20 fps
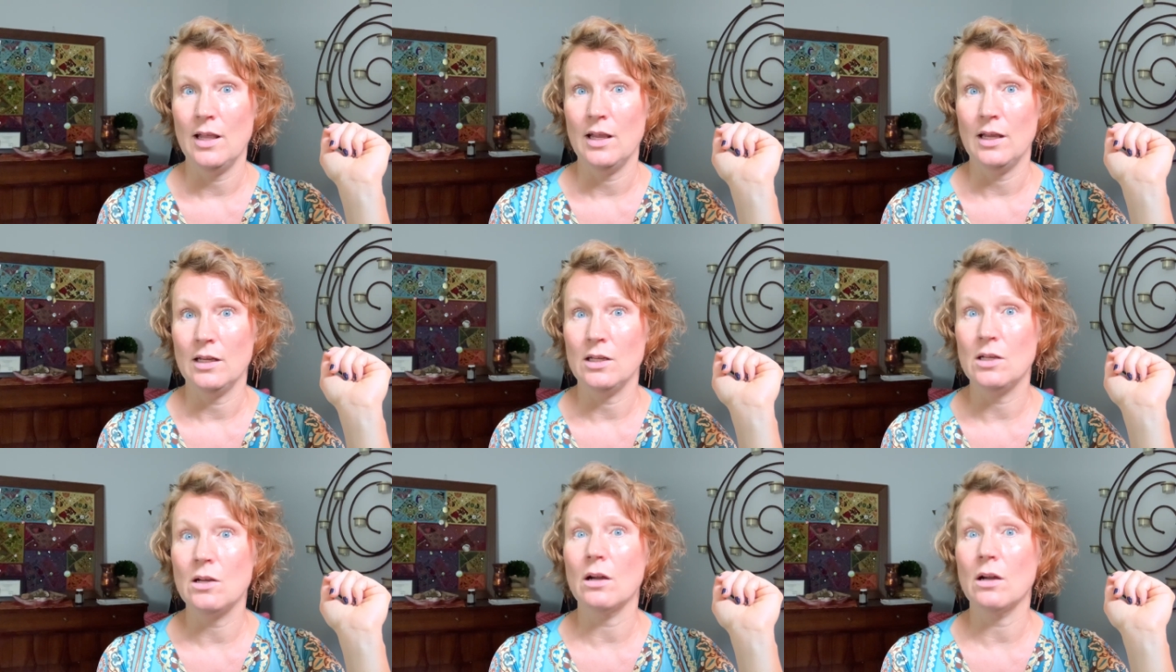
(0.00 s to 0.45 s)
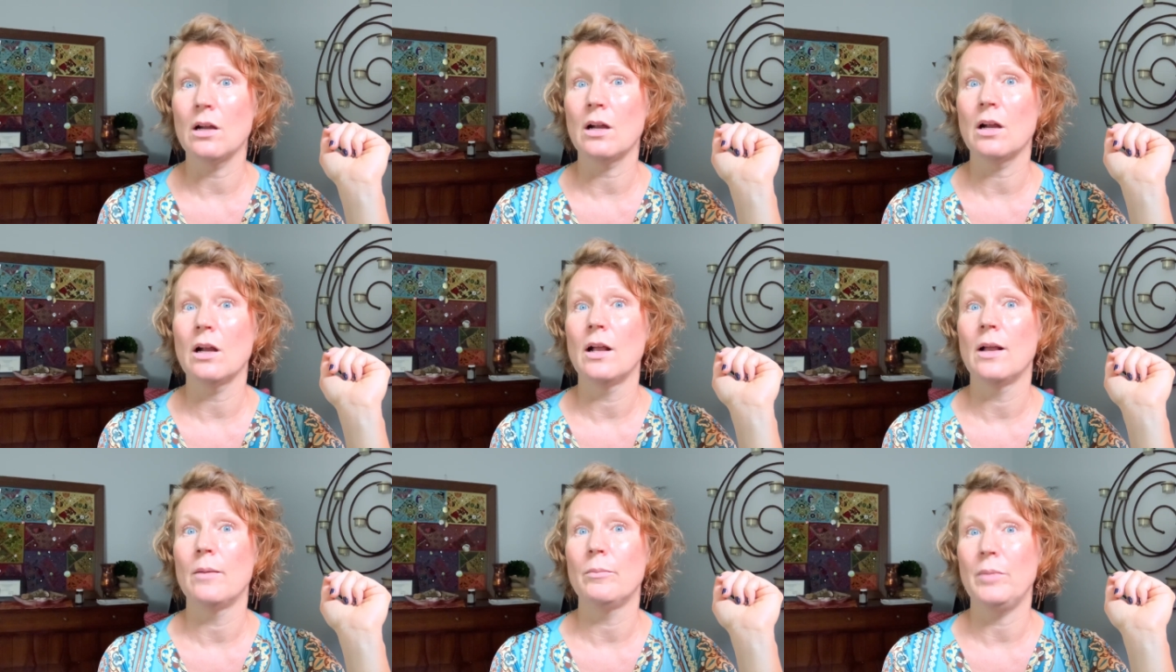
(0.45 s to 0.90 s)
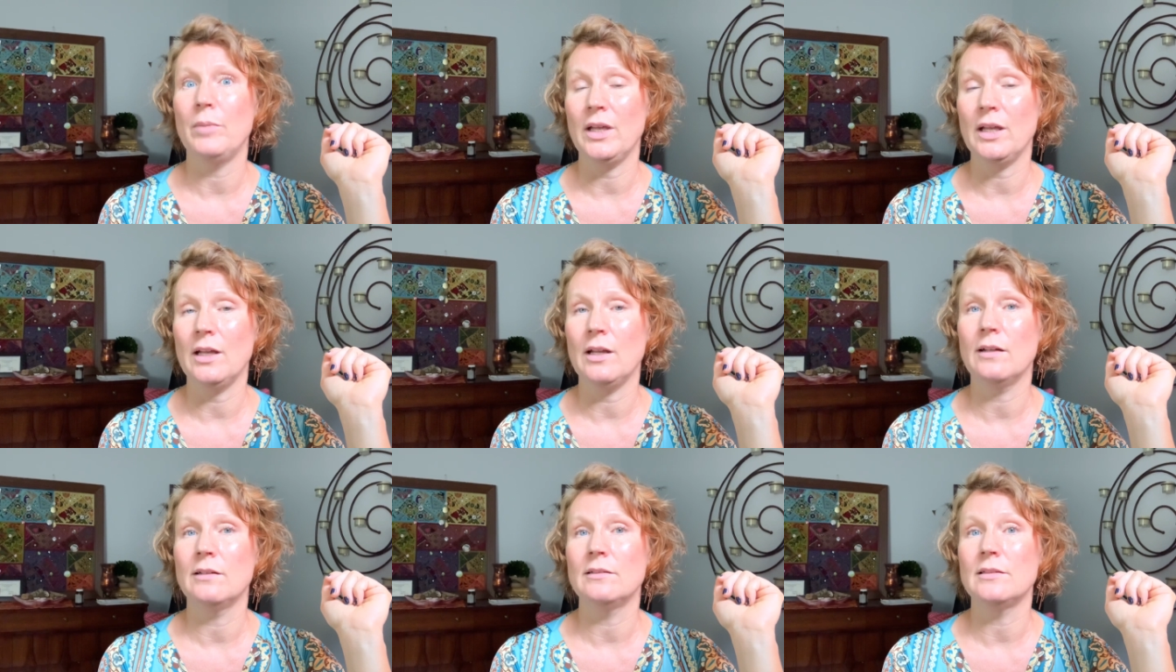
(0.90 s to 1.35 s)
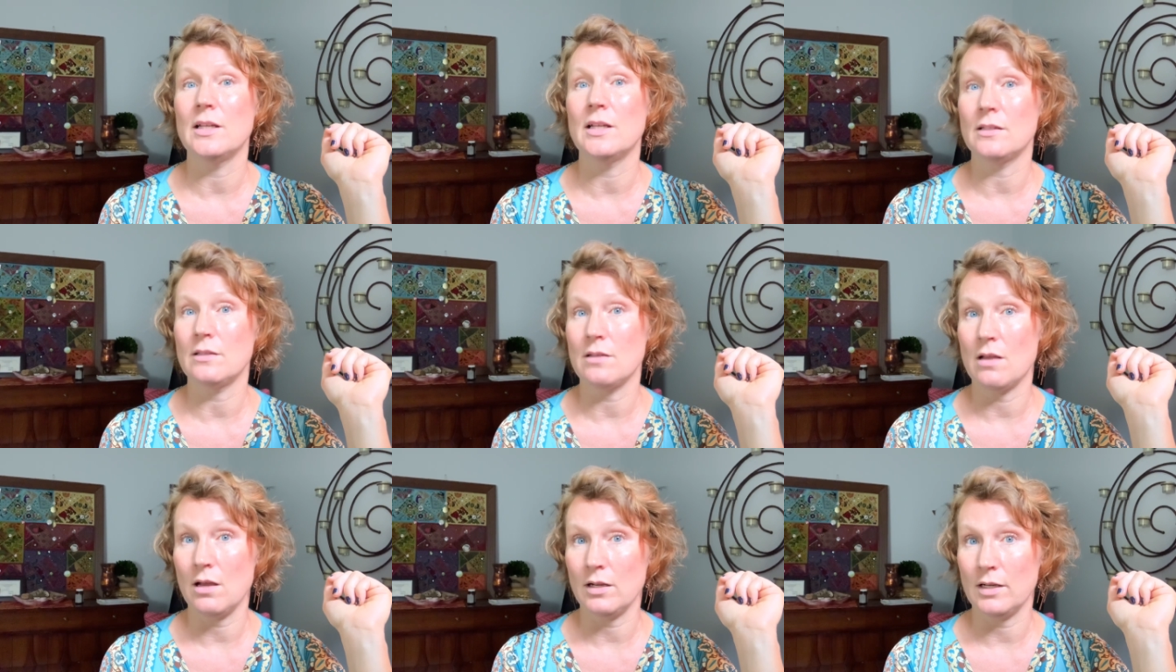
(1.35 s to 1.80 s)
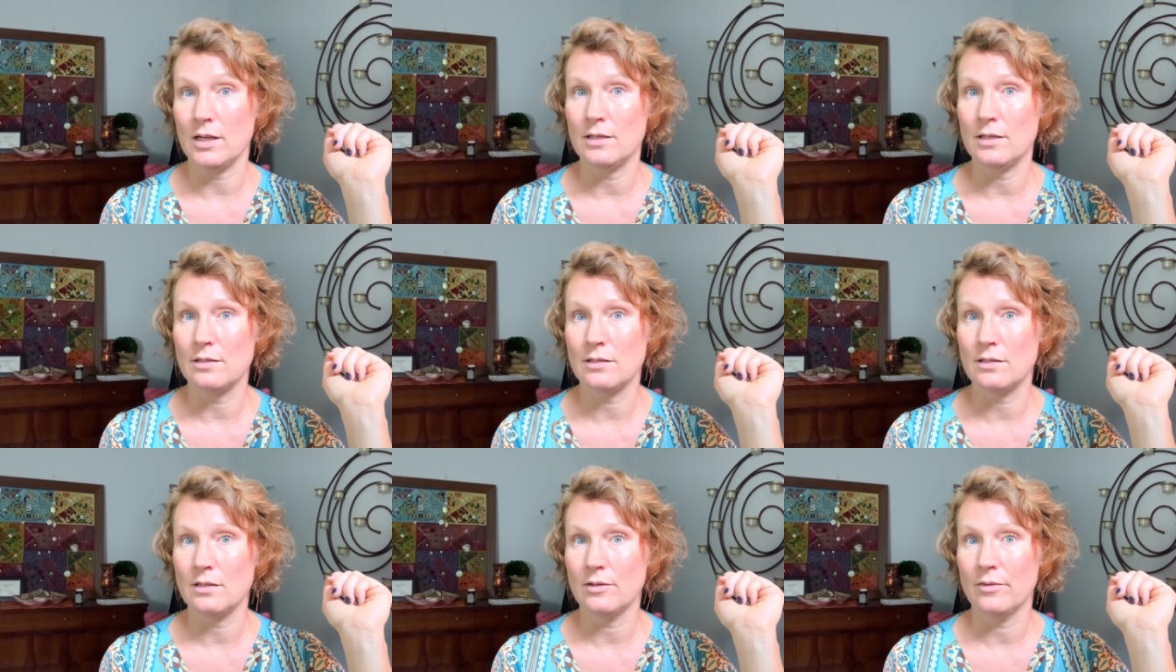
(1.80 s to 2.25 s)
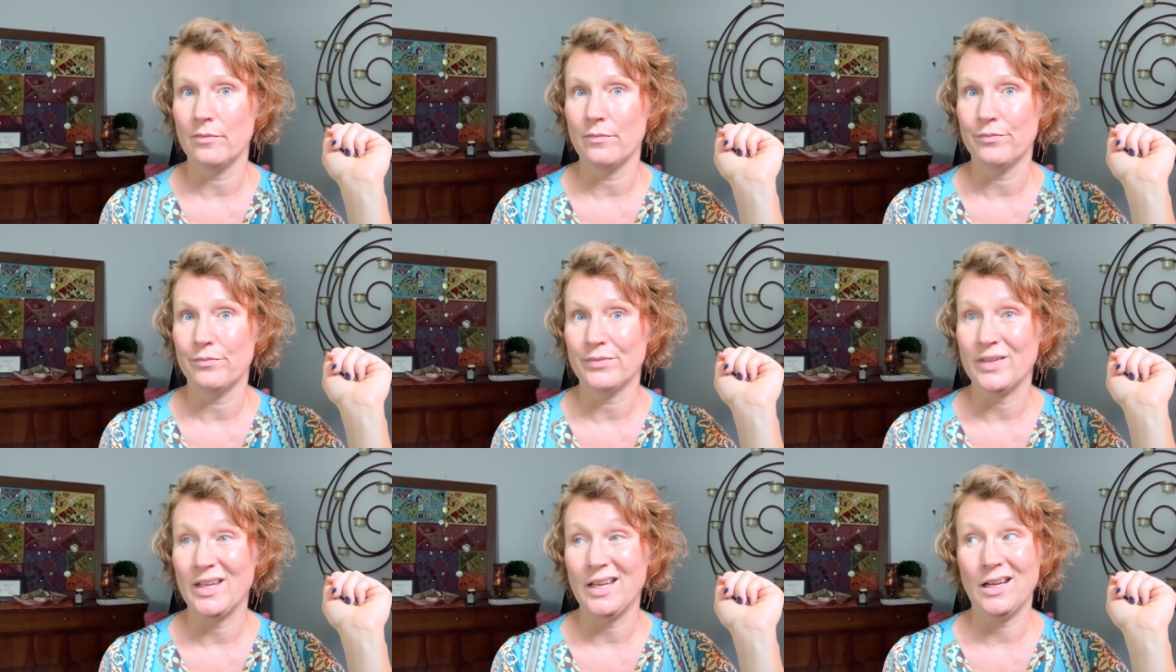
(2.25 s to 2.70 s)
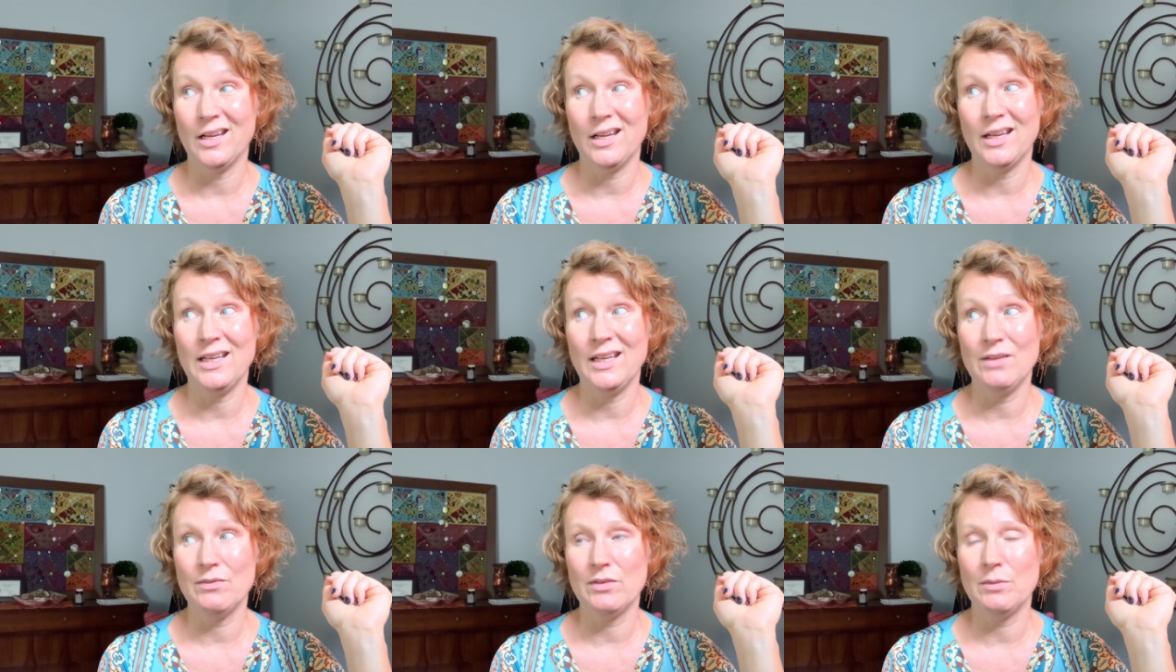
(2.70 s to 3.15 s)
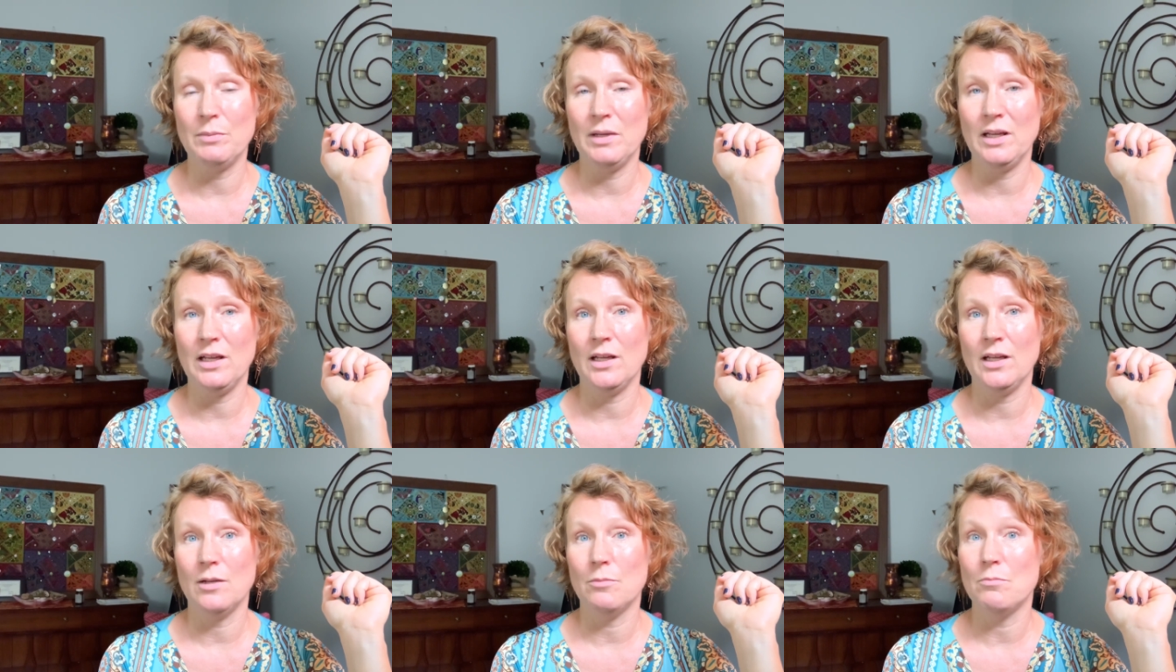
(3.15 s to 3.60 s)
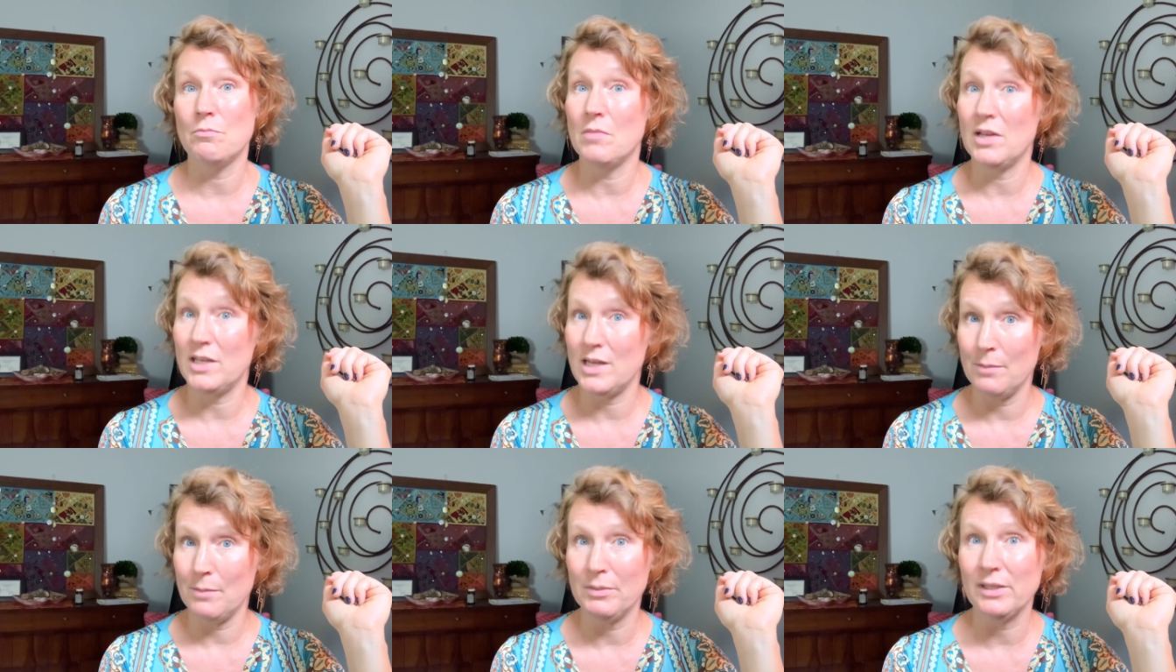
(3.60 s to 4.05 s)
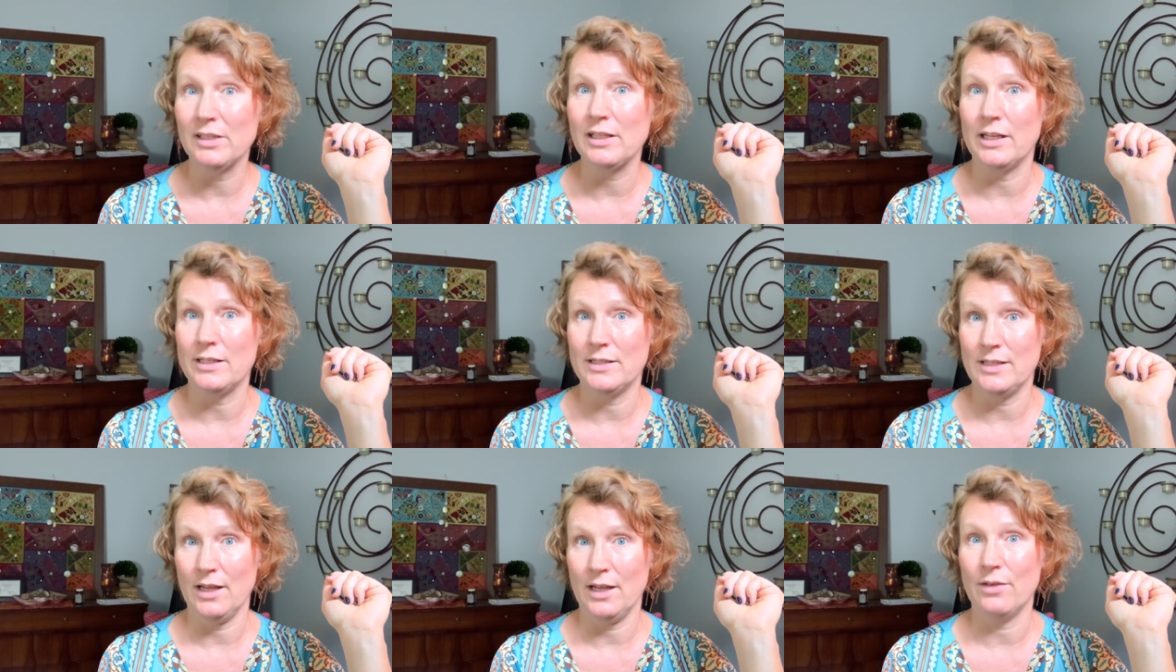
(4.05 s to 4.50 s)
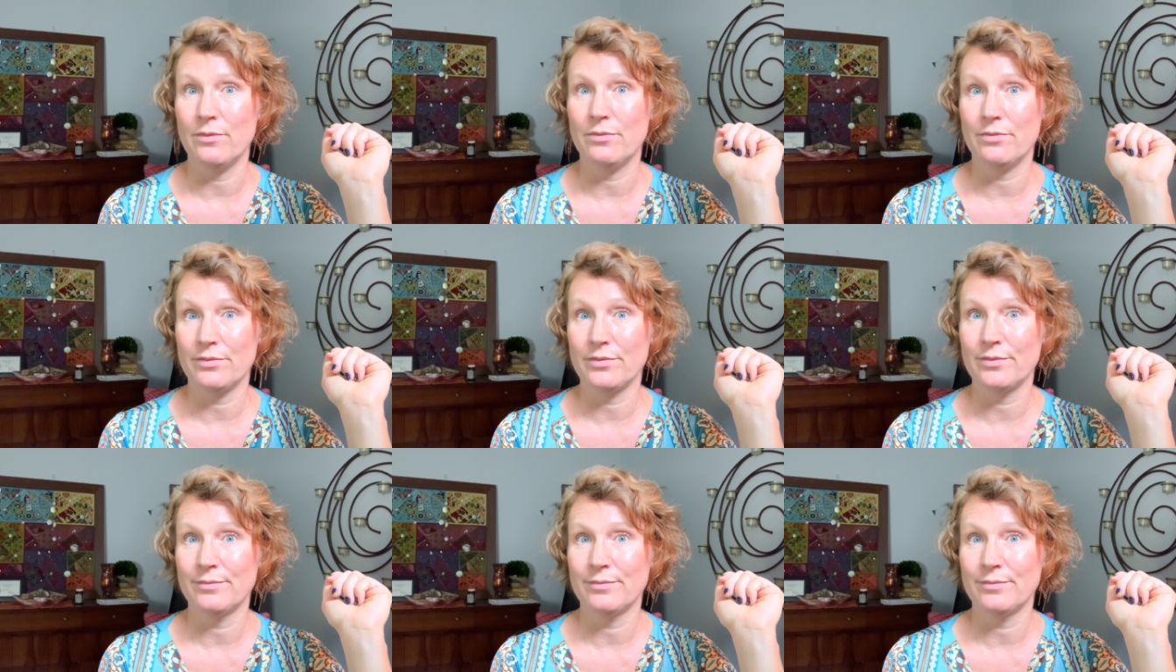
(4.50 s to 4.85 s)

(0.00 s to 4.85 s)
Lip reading: You're being dishonest, and it can even be manipulative.